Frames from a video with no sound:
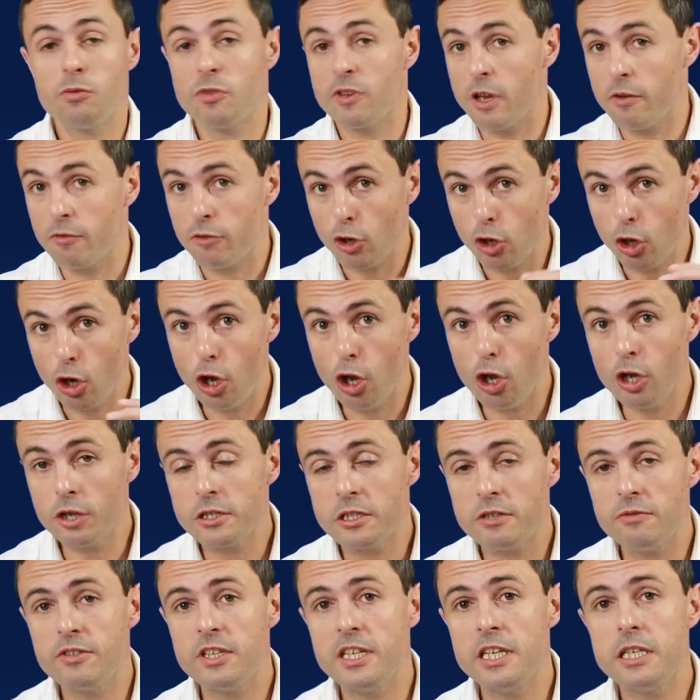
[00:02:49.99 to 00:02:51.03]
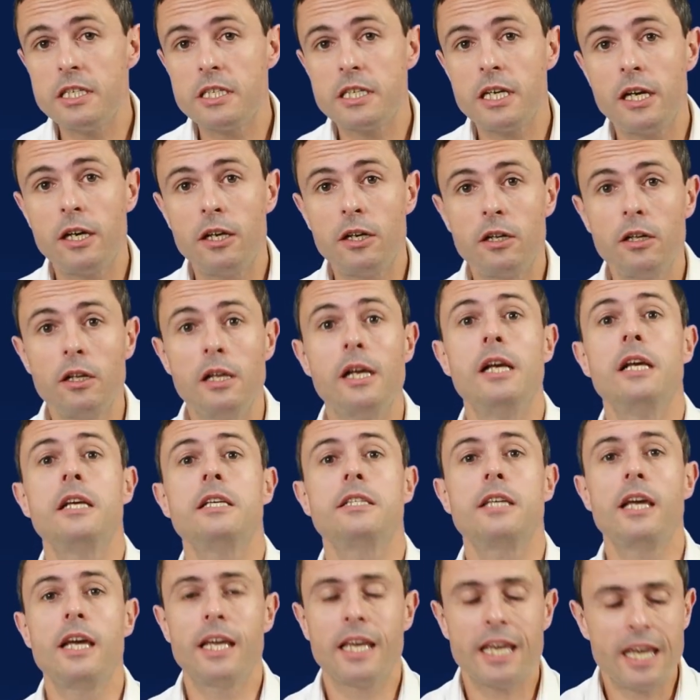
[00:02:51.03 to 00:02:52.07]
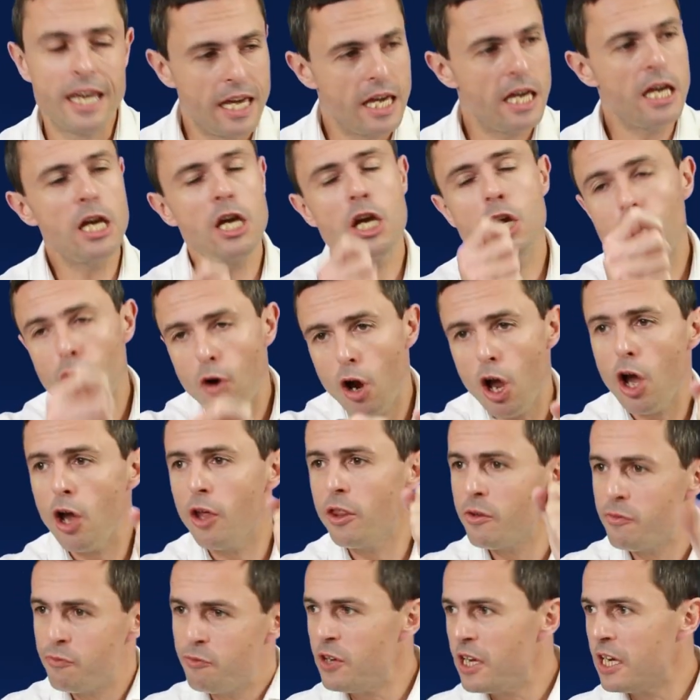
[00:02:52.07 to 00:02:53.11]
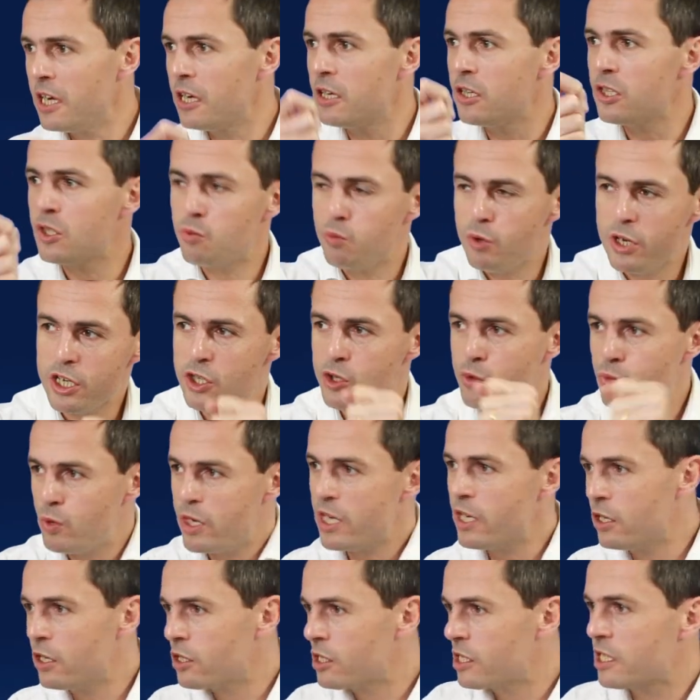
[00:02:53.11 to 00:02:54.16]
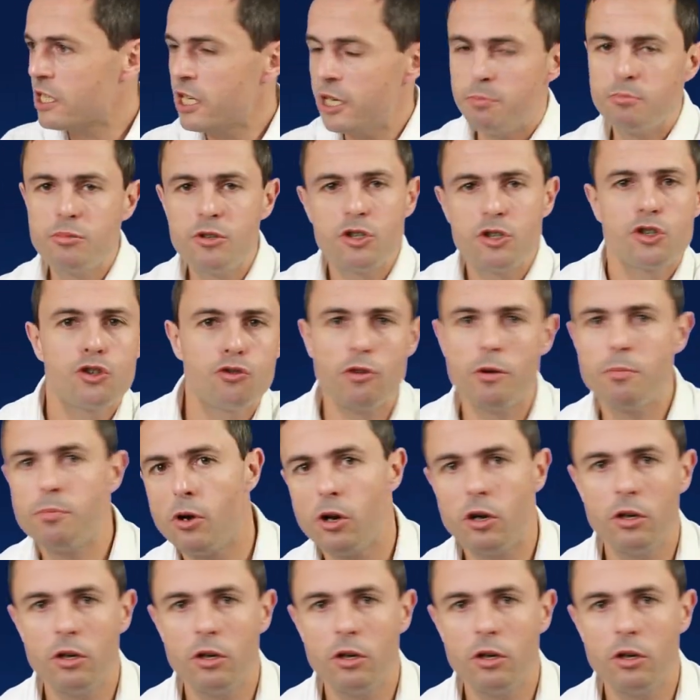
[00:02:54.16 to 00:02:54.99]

We're given lots of detail saying here are the things which we could slip and trip